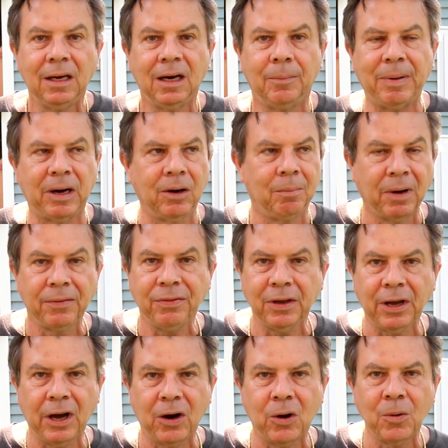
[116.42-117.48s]
about a month
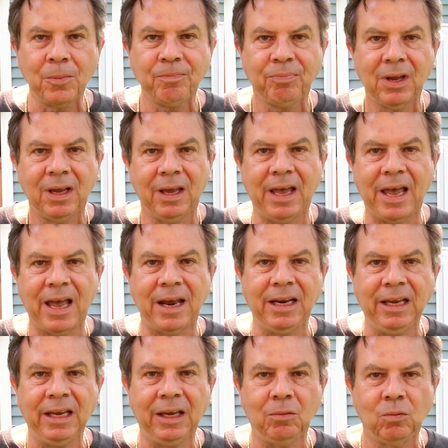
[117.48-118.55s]
ago, and
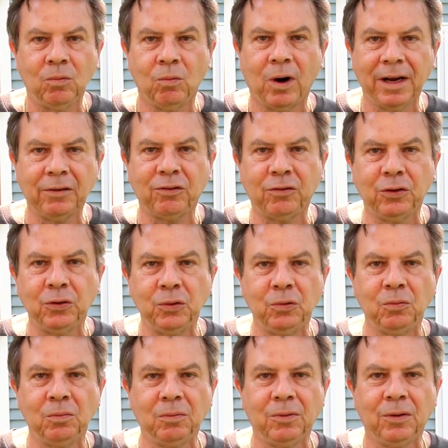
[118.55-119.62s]
he wants
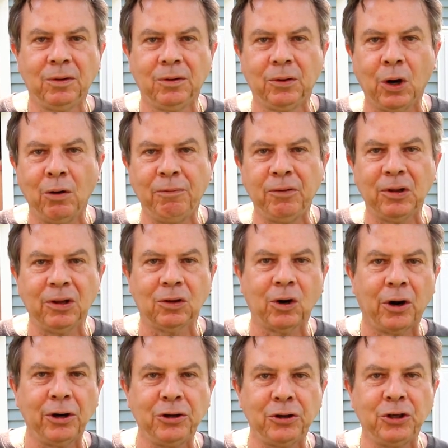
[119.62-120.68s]
to go for the
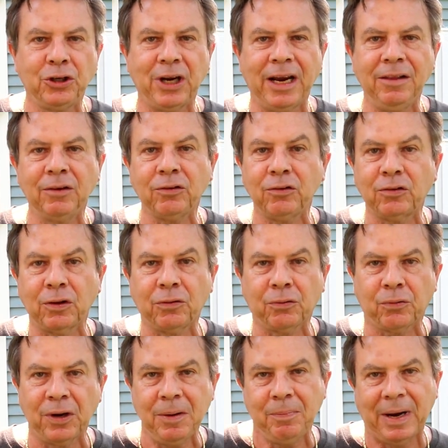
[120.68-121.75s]
larger chain. This is a
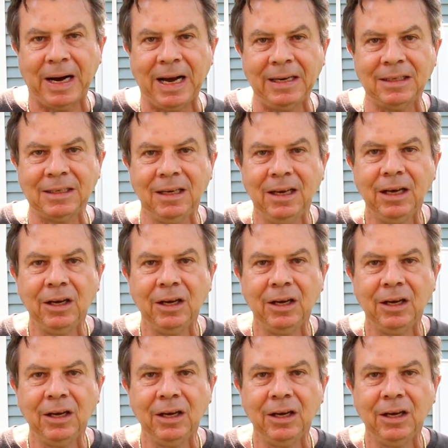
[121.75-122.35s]
3 Baht,